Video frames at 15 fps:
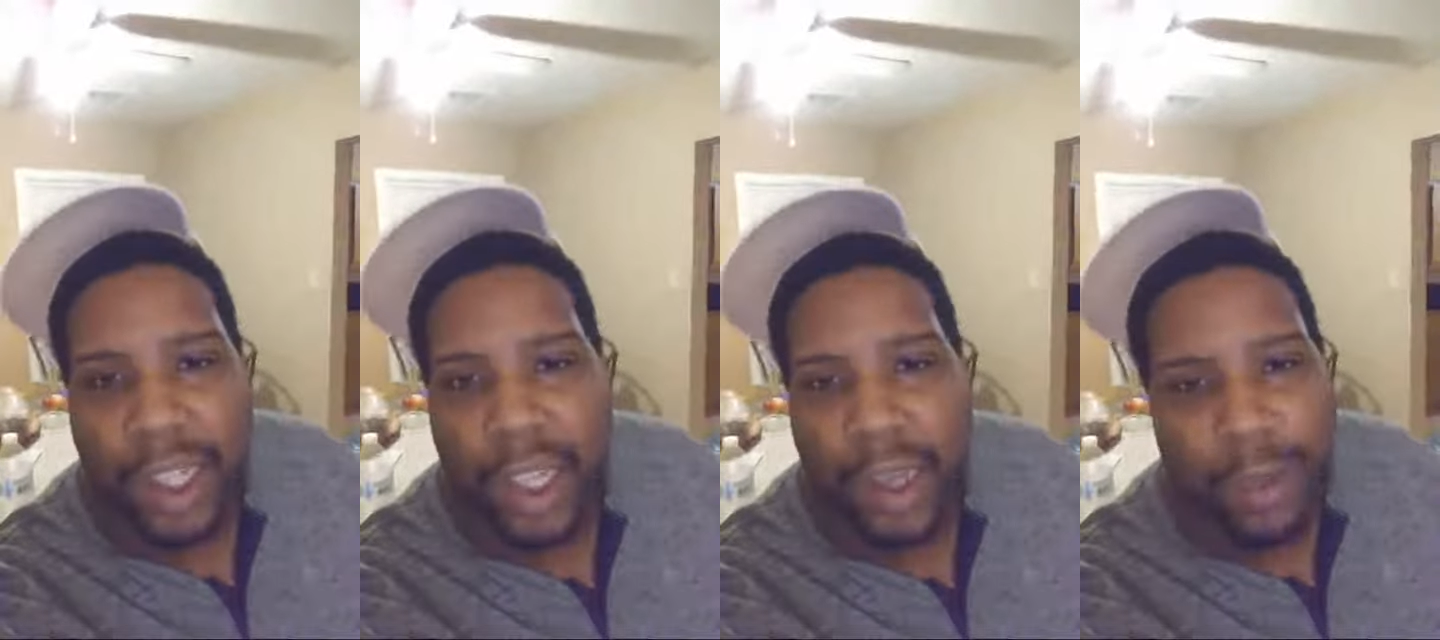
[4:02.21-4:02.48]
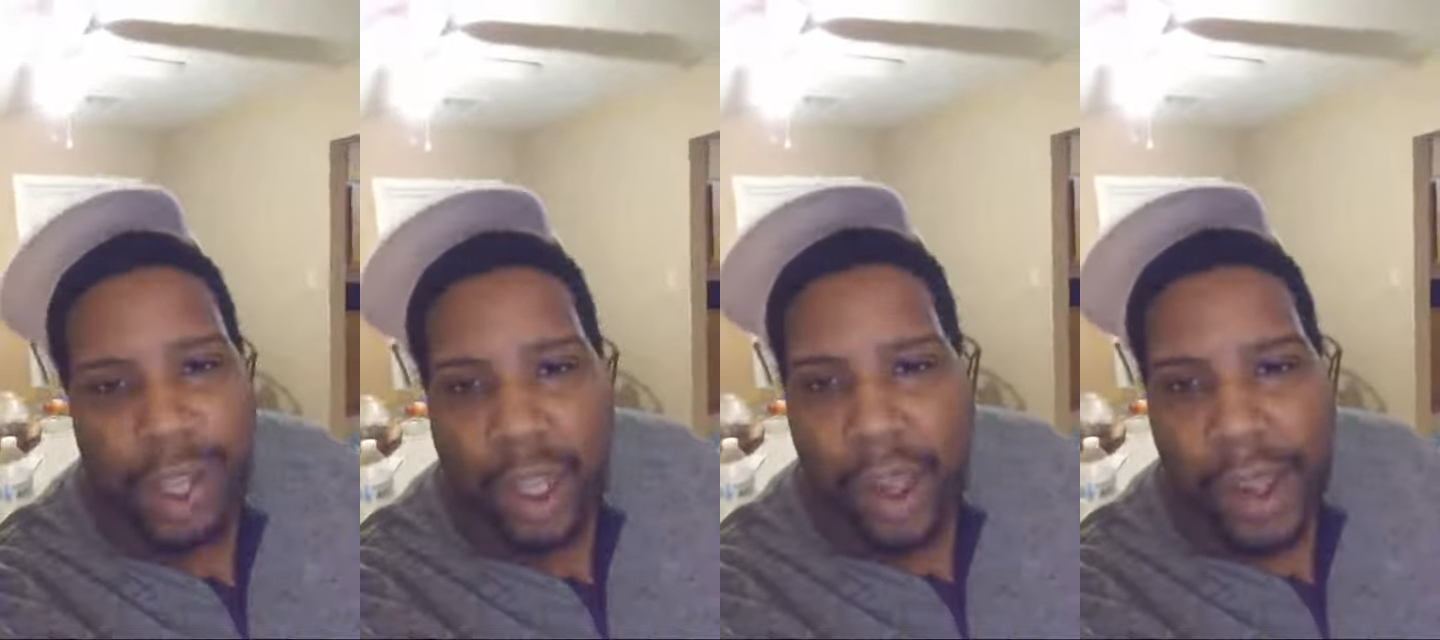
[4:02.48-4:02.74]
He
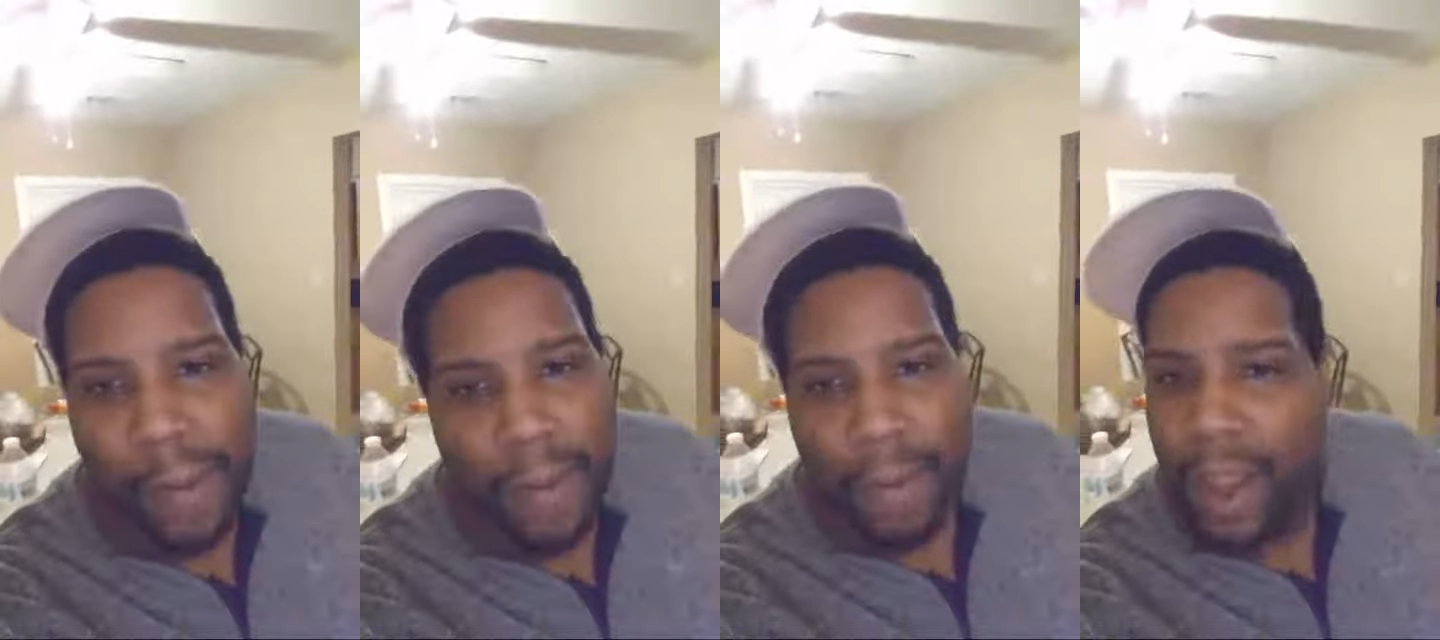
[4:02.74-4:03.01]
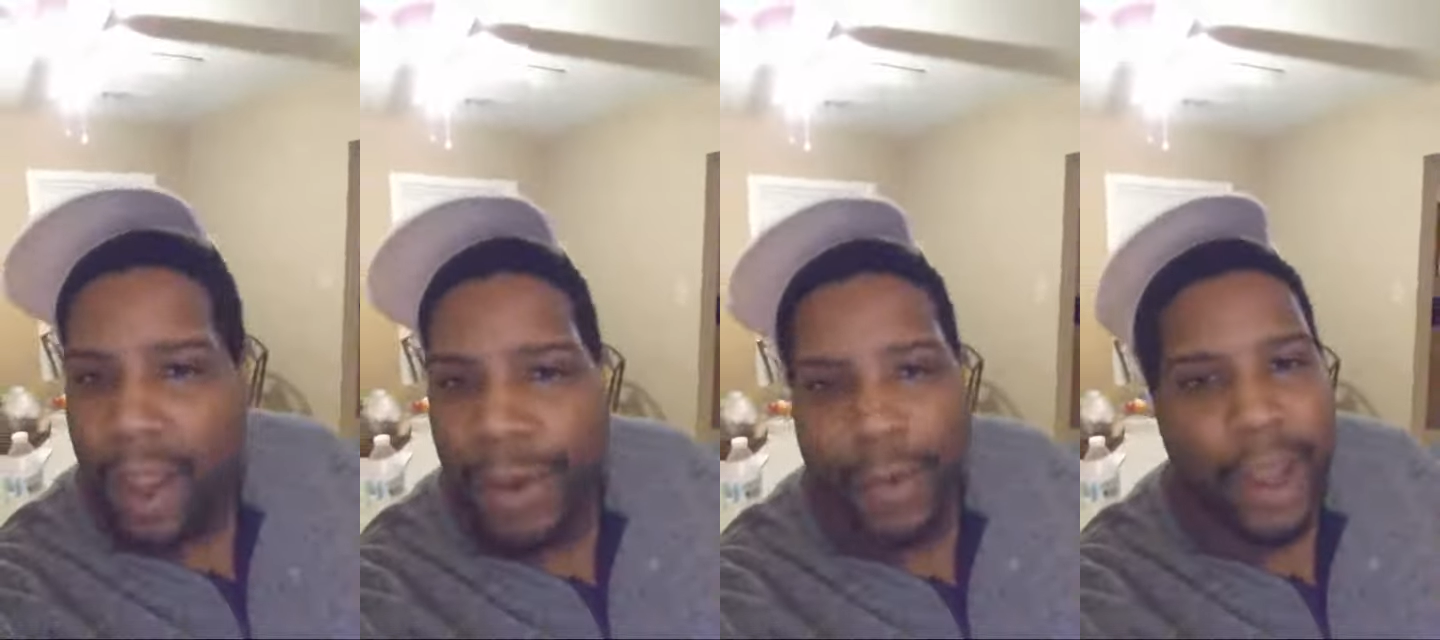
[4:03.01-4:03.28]
was cut.
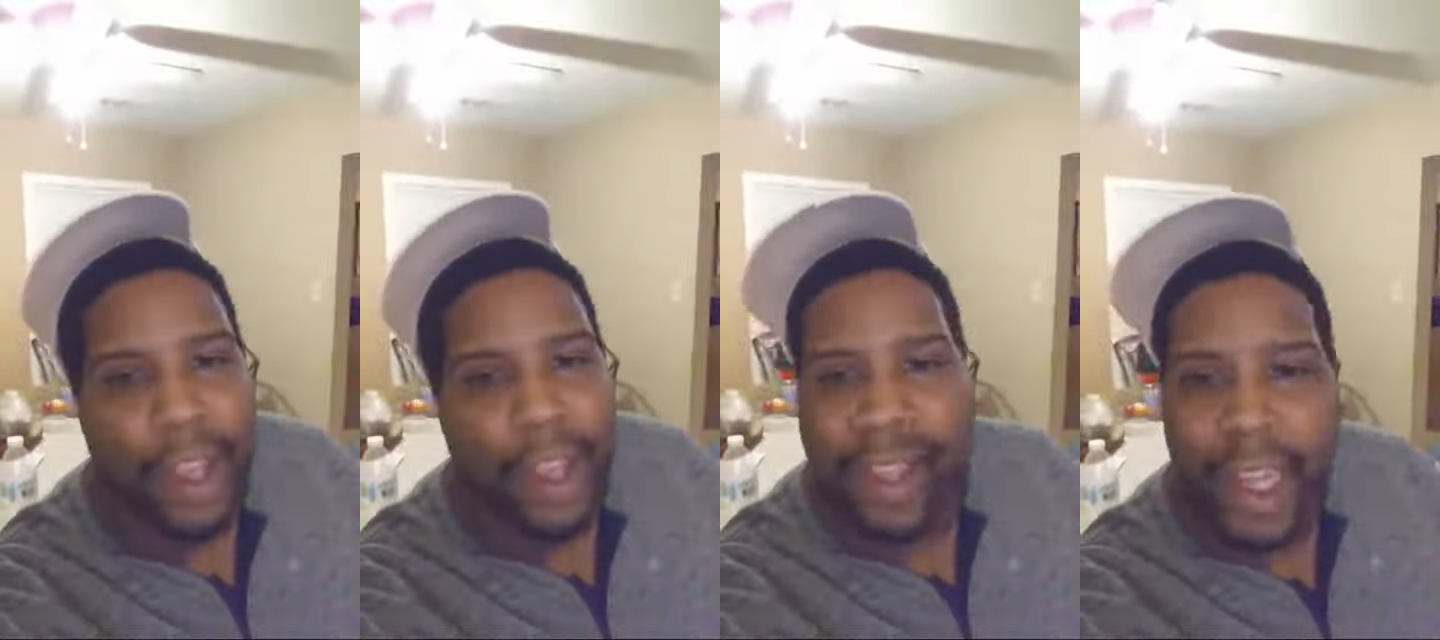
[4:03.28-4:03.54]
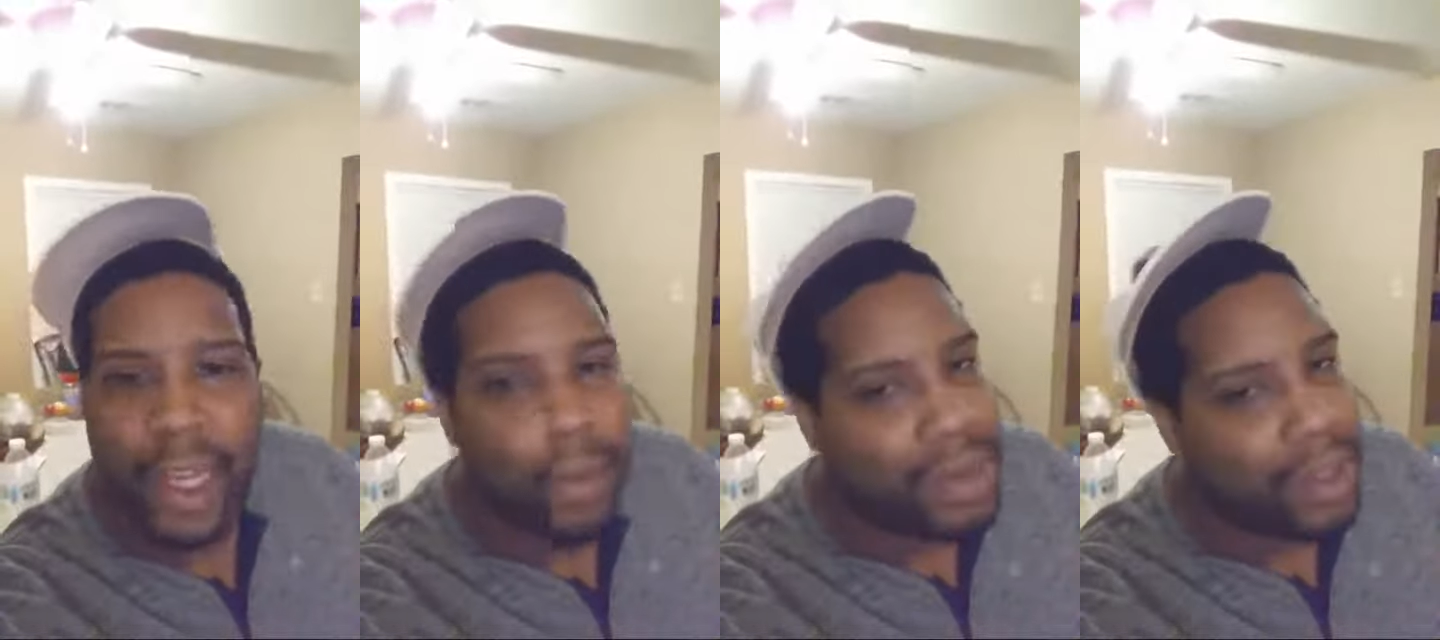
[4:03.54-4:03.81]
We ain't
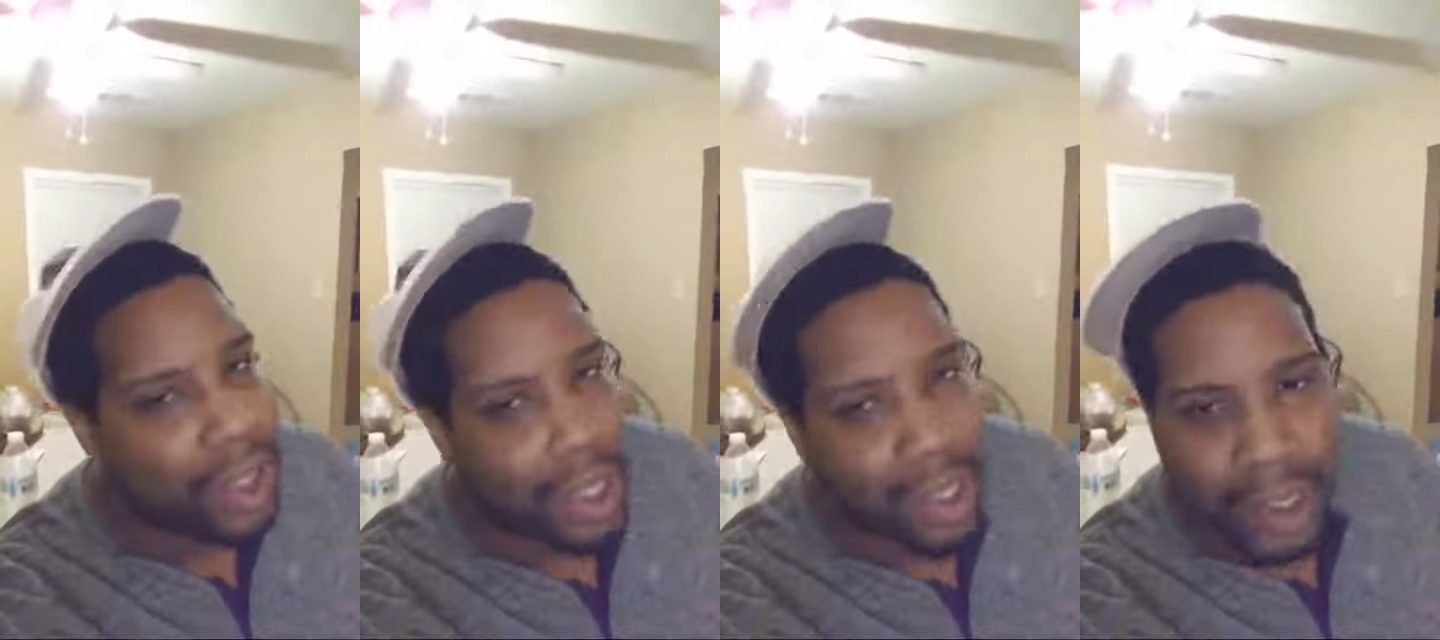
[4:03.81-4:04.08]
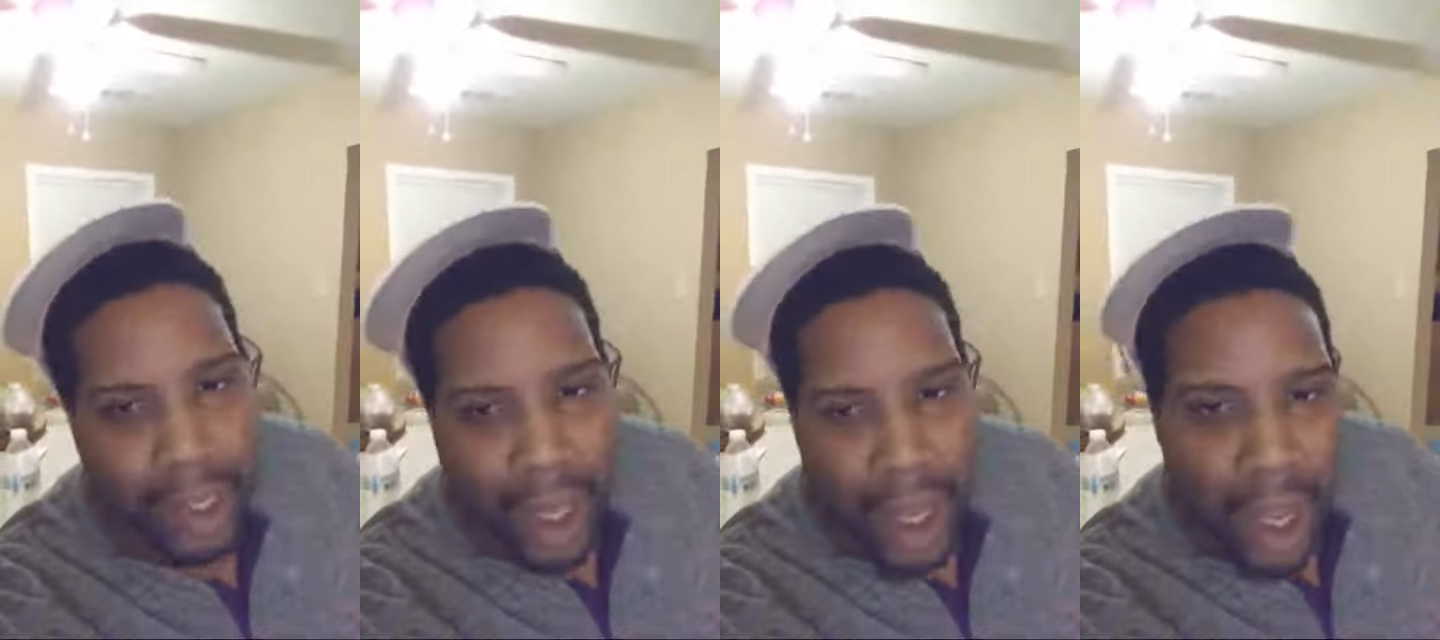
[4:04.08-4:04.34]
seen him since.